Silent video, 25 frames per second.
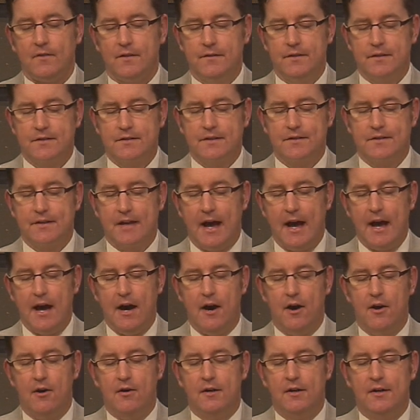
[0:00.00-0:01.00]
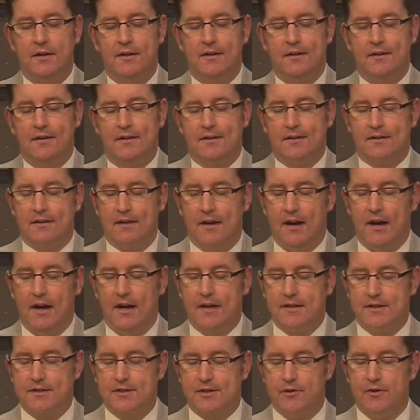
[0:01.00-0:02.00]
This is how
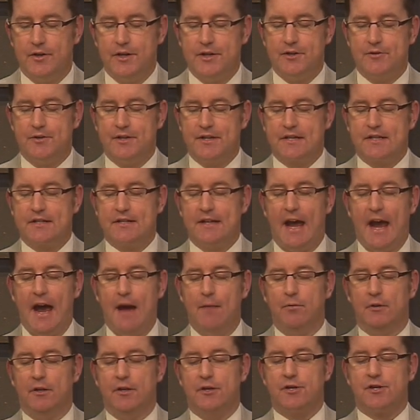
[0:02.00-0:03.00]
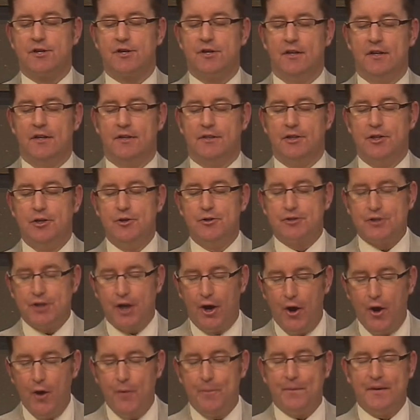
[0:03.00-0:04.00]
God is going to establish
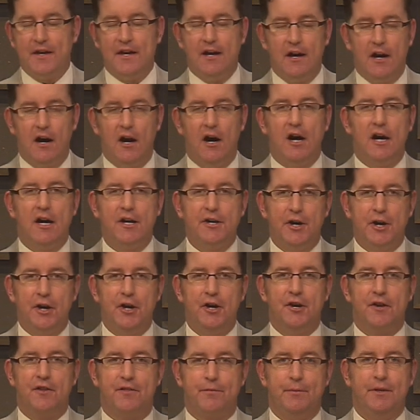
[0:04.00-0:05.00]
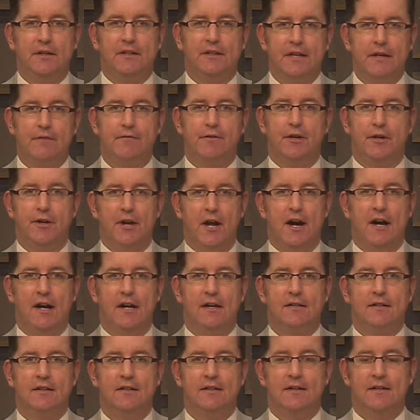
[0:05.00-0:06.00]
utopia on earth, believe it or
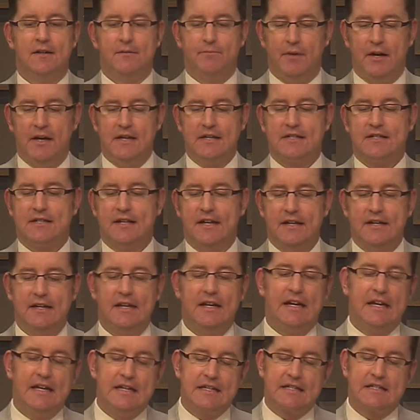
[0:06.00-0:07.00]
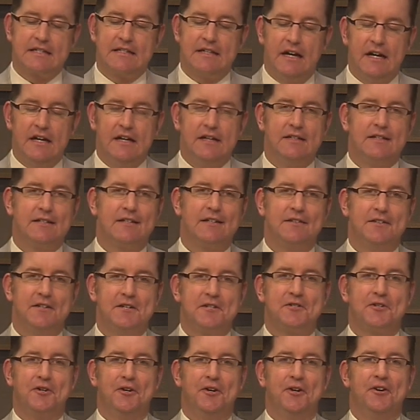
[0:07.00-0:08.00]
not, by sending his son to
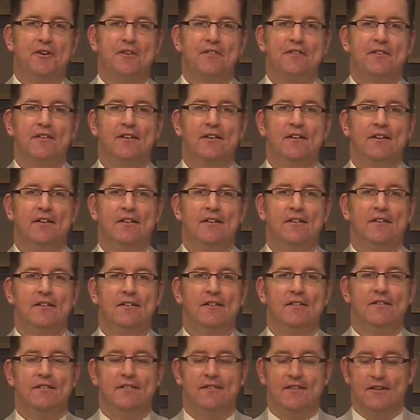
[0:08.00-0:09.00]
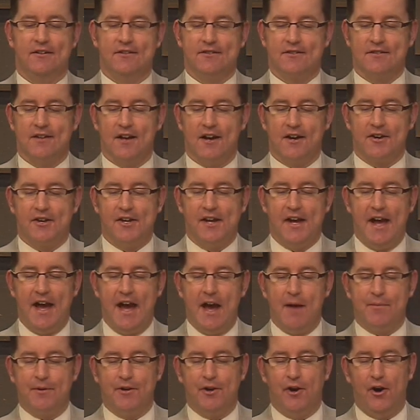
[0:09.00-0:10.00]
this earth. Now, it's not going to
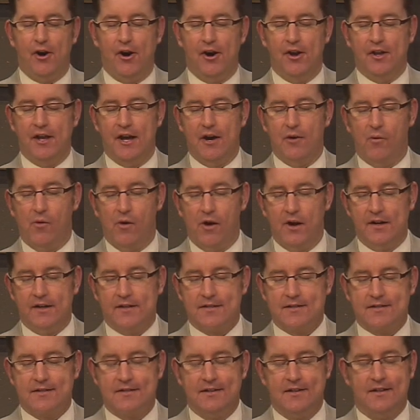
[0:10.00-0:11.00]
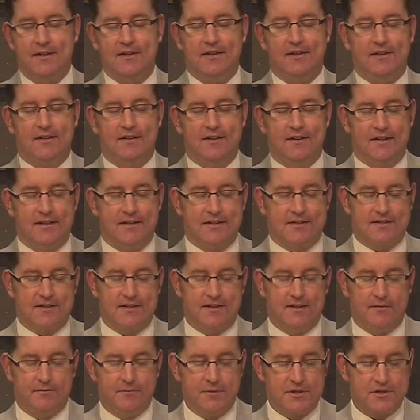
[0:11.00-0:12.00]
happen all at once, as
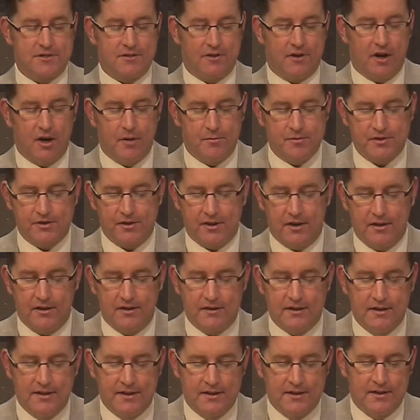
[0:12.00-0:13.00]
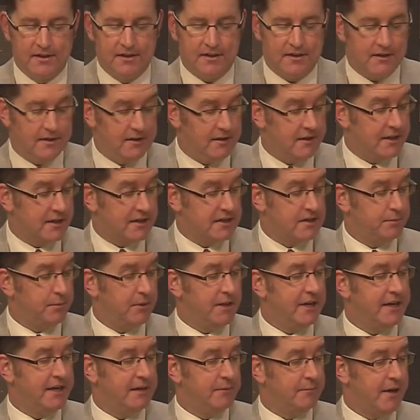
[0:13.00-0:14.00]
Mr. Armstrong
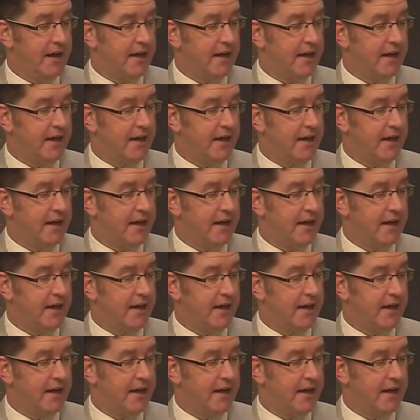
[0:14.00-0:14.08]
explained